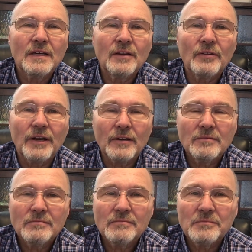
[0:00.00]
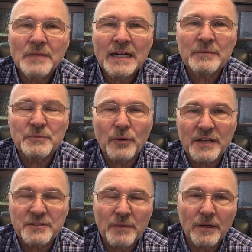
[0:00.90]
Hello there, my name is
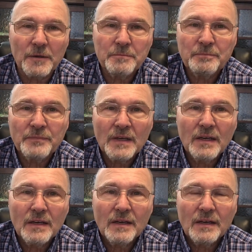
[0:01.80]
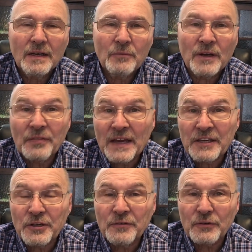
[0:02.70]
Bryce Miller. I want to
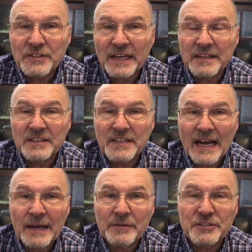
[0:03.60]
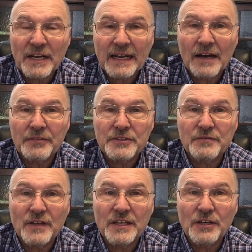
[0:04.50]
thank you for taking the time to check out this
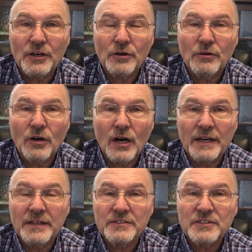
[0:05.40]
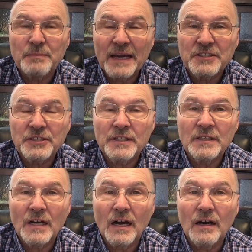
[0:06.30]
video on
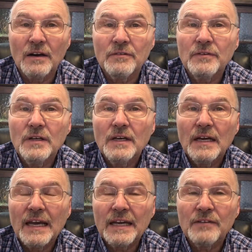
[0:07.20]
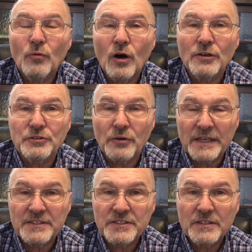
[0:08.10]
inspection of head of wall
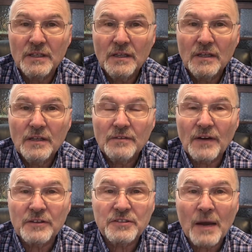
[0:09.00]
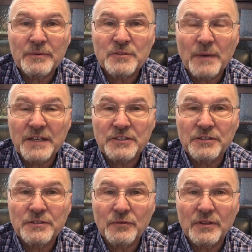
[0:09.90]
joints. Firestop
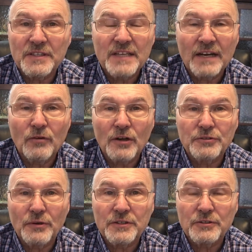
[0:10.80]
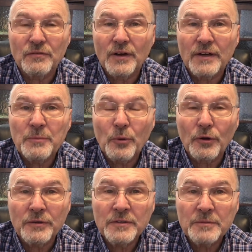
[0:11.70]
inspections for these head of wall joints are very
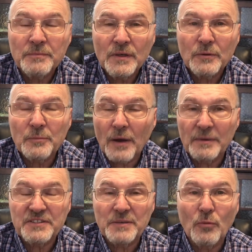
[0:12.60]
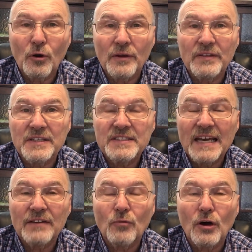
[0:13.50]
important. We'll probably see more of these
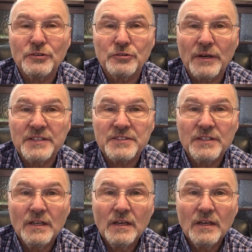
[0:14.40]
head of wall joints